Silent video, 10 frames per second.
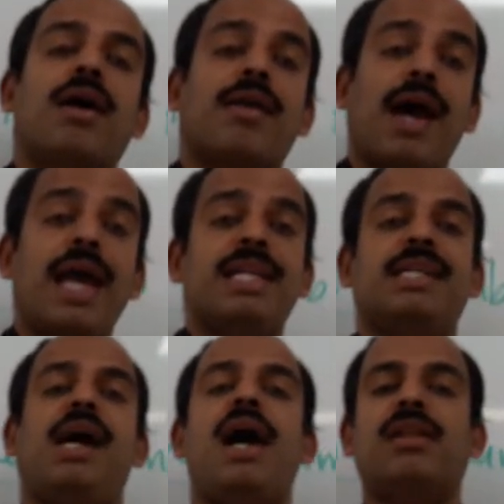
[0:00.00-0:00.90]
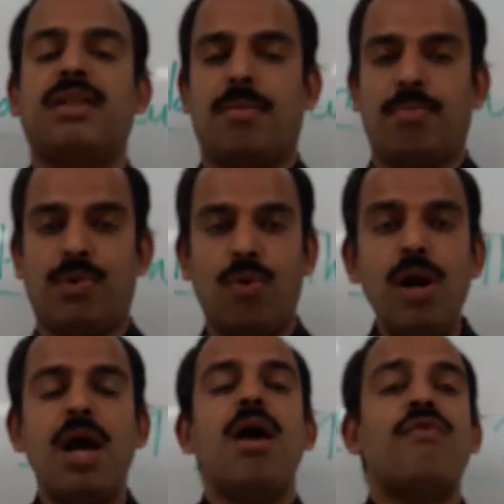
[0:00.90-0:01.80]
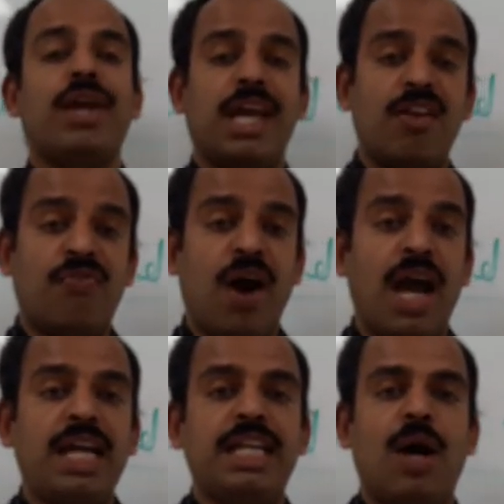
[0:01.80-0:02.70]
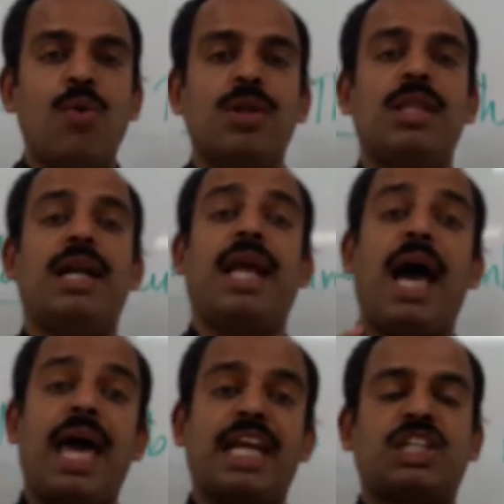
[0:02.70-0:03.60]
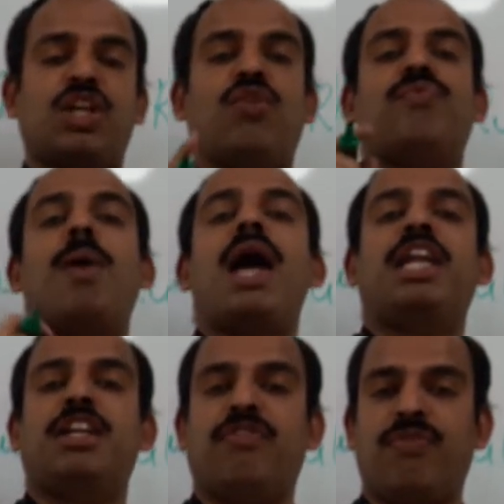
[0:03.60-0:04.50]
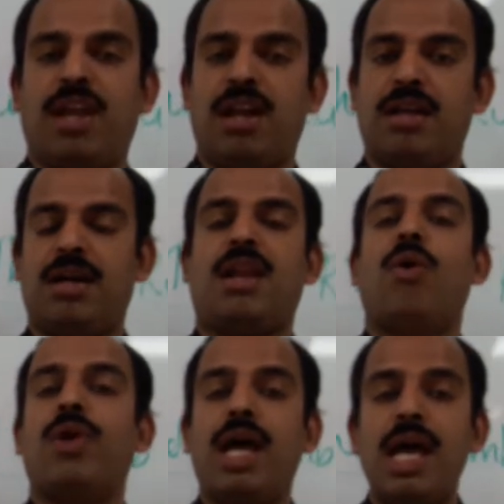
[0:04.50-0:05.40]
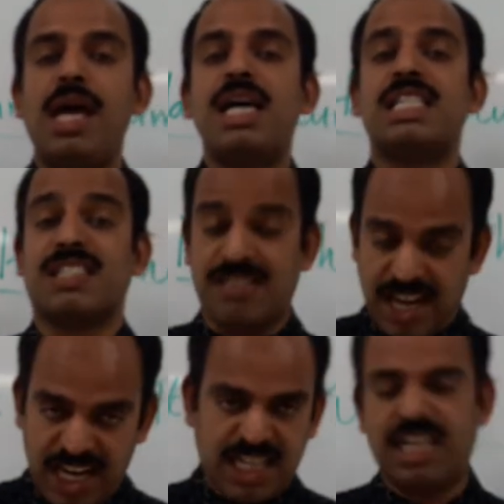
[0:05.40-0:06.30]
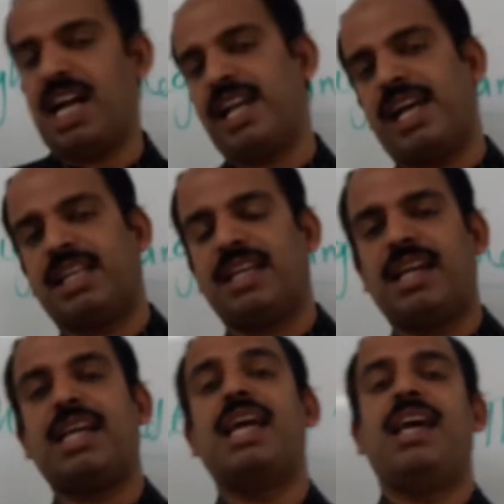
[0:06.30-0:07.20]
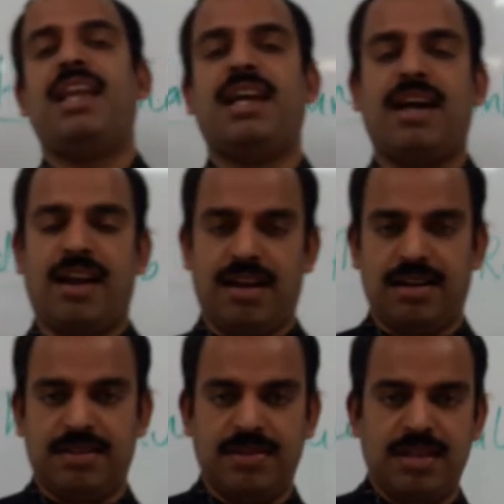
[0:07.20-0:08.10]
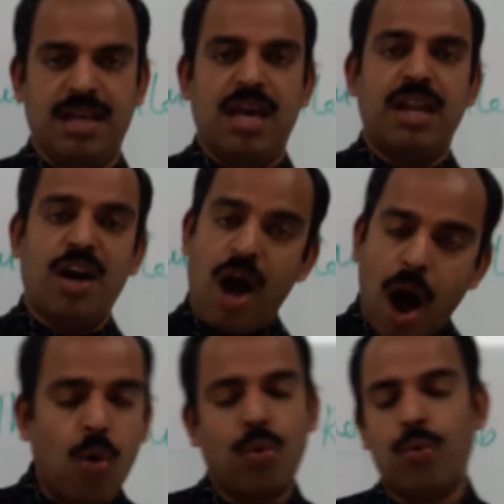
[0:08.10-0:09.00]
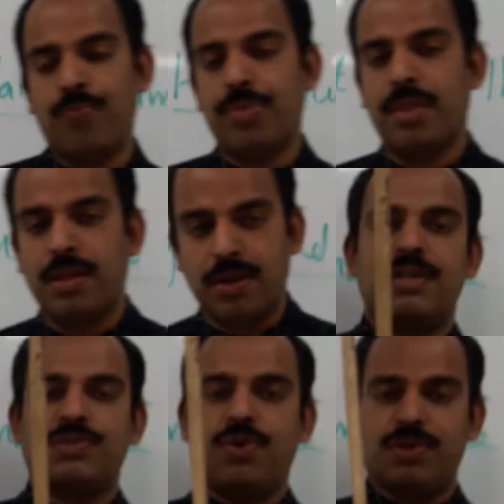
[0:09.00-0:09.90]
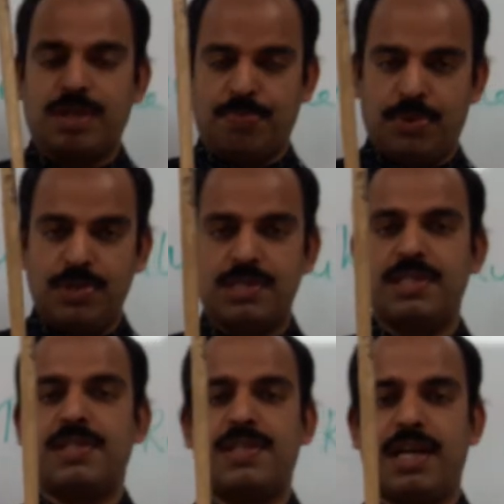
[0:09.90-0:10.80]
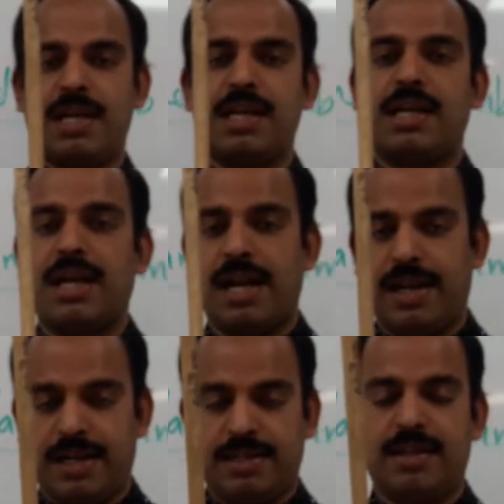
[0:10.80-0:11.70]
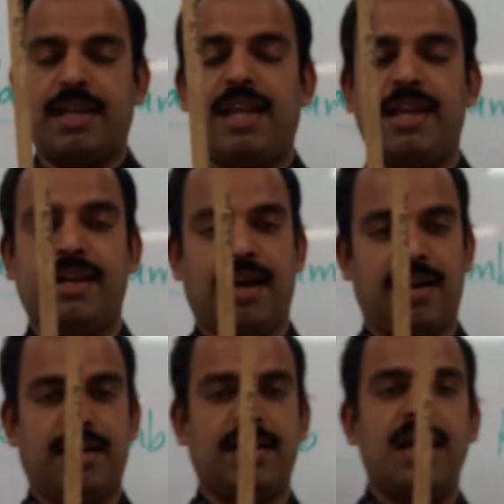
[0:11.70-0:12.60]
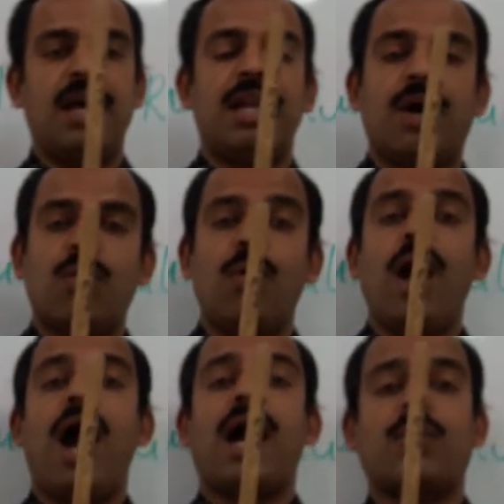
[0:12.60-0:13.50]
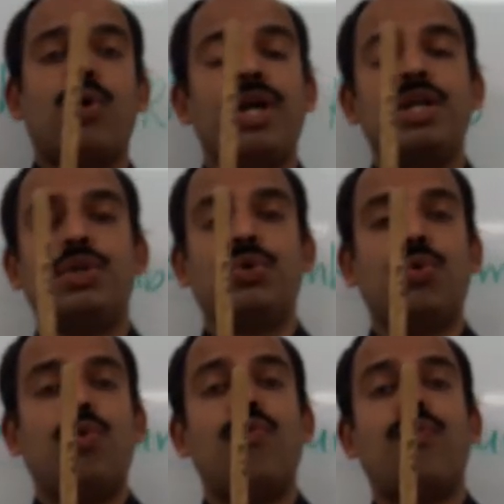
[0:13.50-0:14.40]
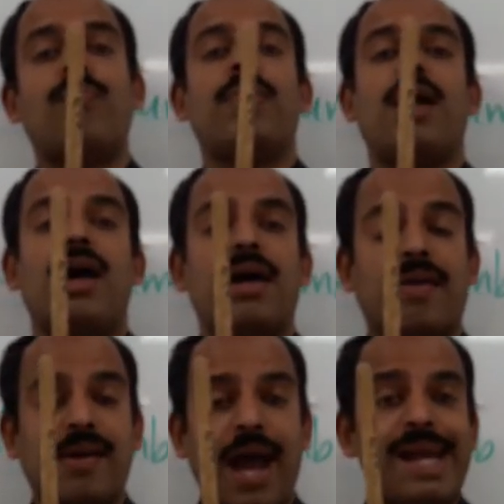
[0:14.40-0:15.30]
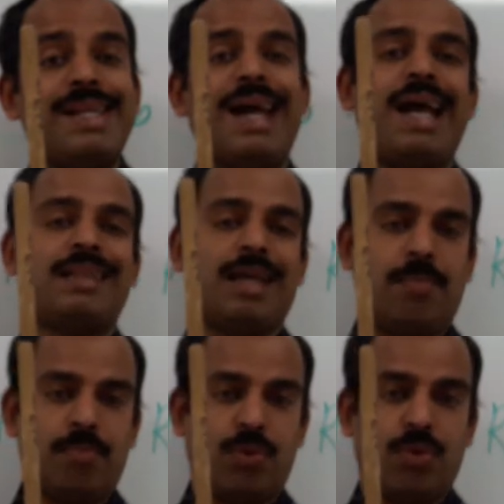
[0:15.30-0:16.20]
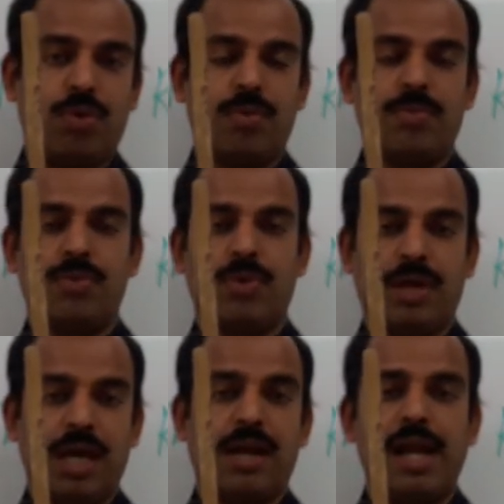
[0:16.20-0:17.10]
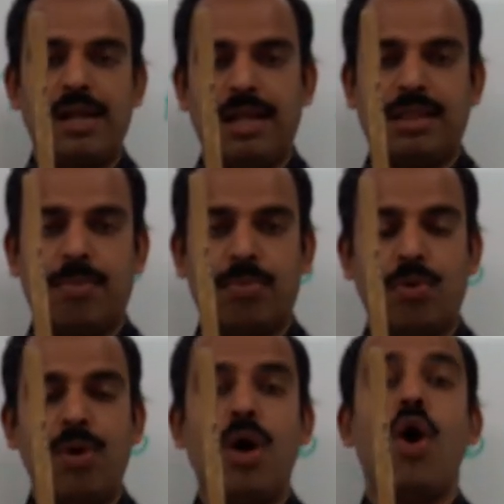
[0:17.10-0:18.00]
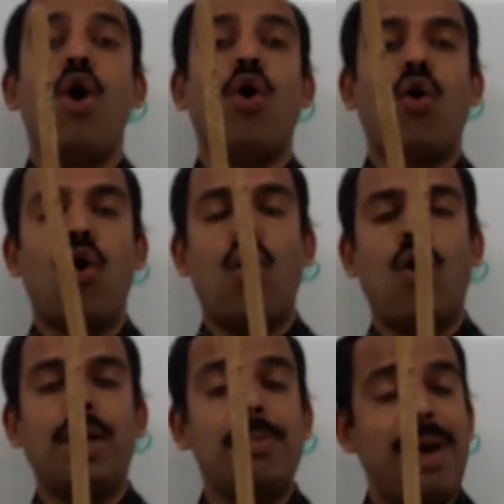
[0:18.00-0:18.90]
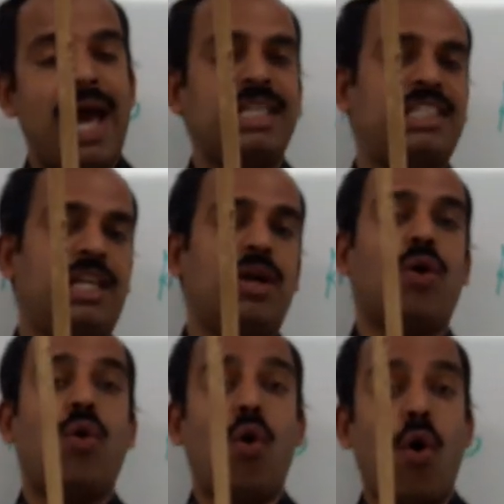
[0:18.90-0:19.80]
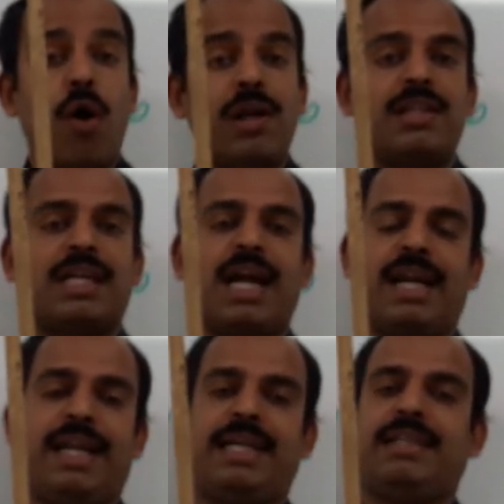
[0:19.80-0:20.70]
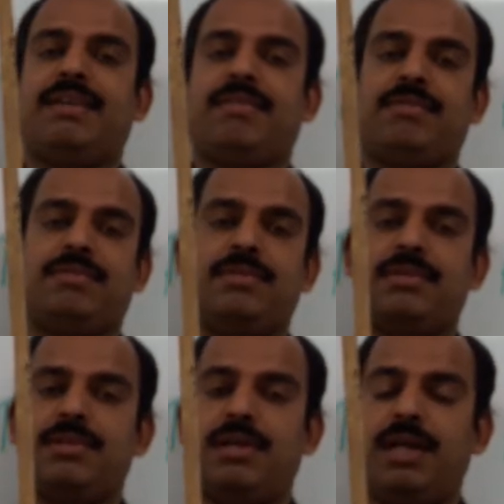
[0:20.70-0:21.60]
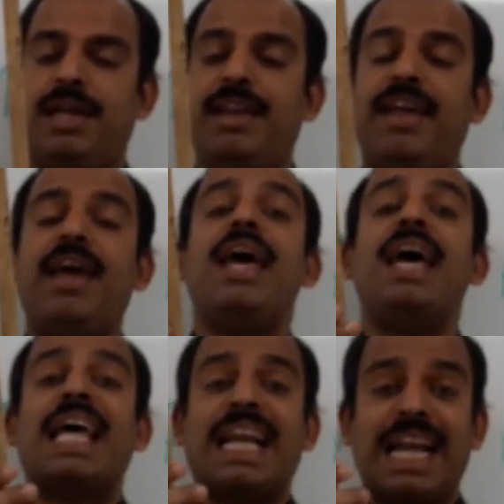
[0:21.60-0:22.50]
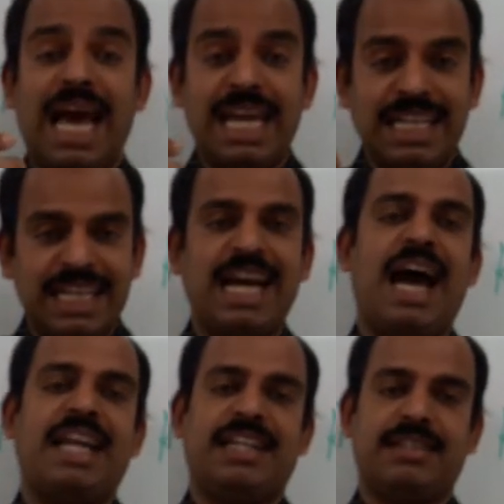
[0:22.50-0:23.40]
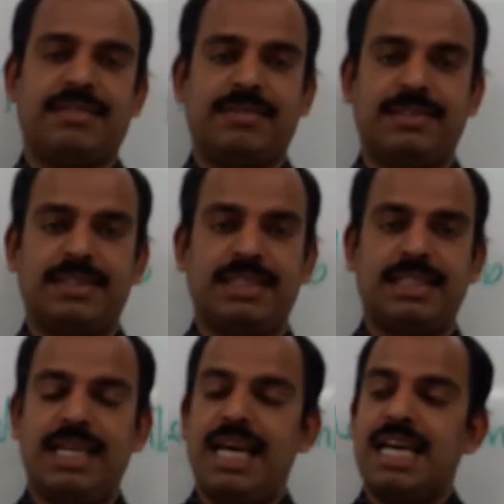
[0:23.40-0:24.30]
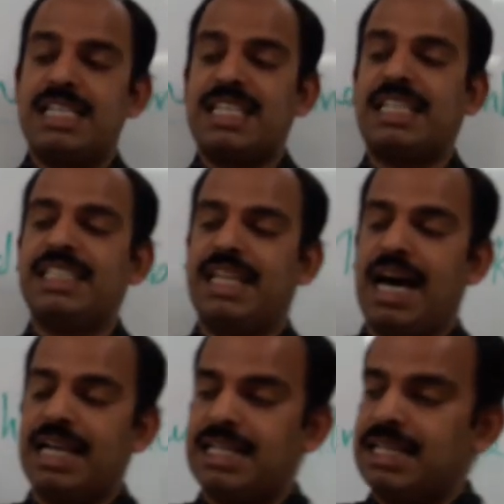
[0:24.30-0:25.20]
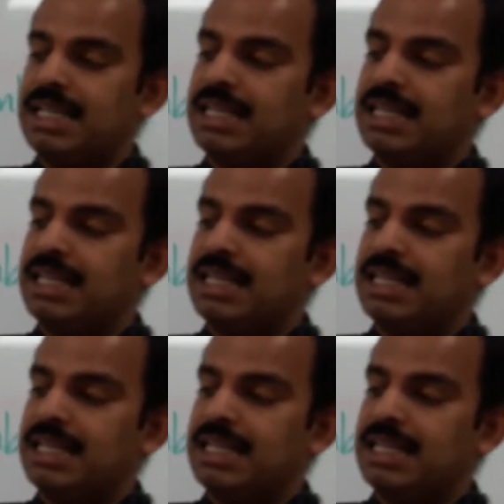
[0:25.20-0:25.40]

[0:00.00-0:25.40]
right hand thumb rule, we can find out the direction of magnetic field around a straight conductor carrying current. Now how? So suppose this is a conductor carrying current. Now according to right hand thumb rule, okay, right hand thumb rule, imagine hold the conductor in a right hand such that